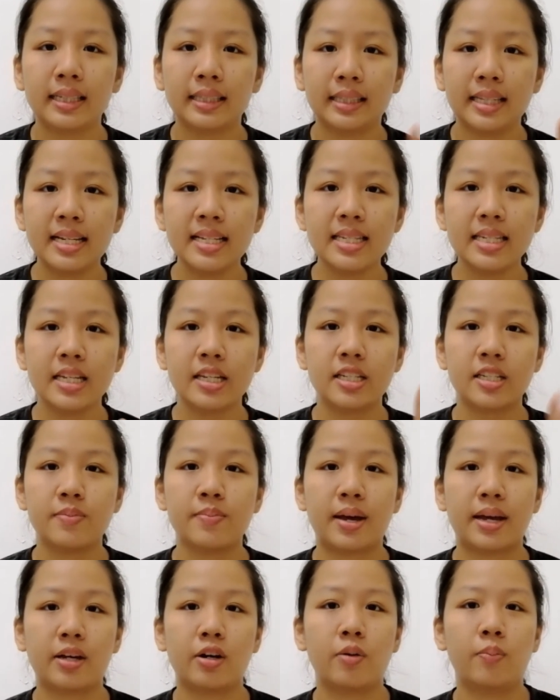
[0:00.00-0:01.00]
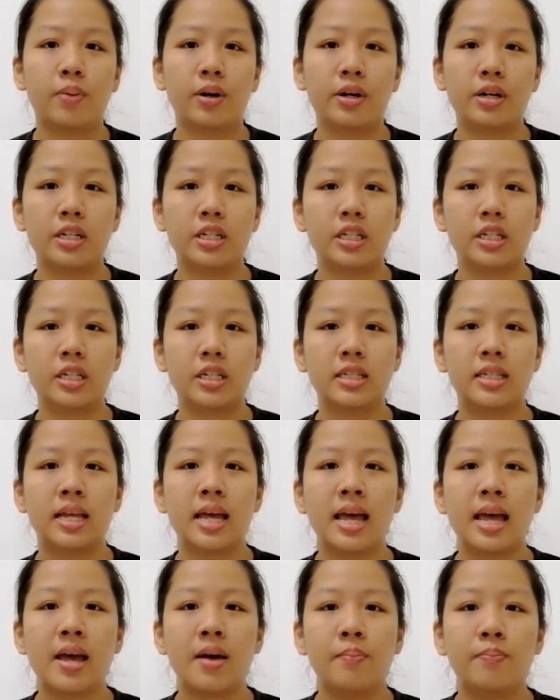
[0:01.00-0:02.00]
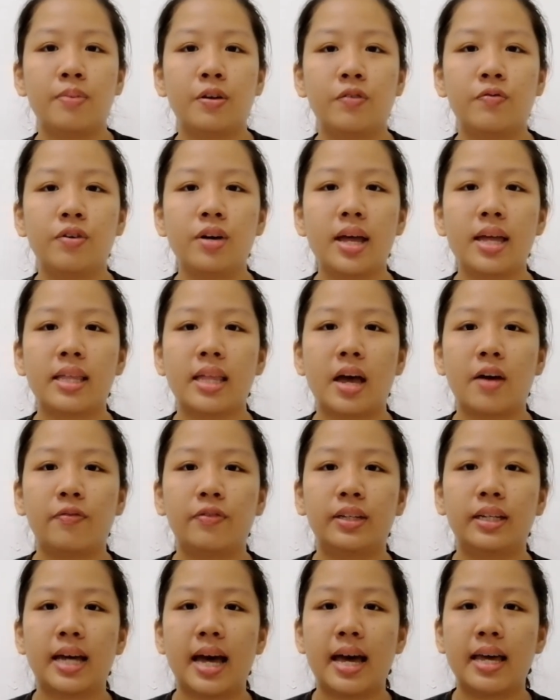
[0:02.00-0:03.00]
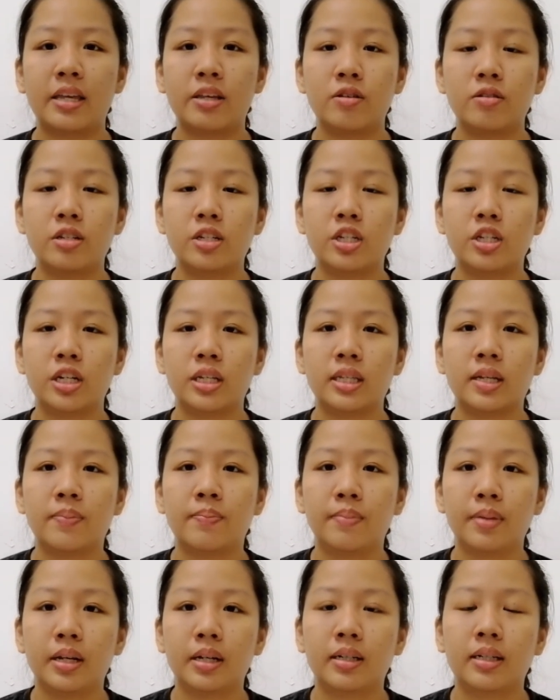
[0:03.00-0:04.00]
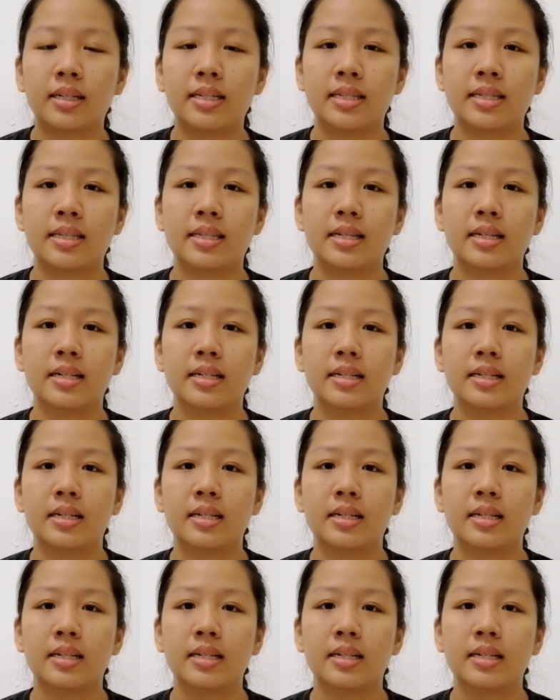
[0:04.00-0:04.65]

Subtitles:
This is my comparison before and after I use Gentle Milk Cleanser.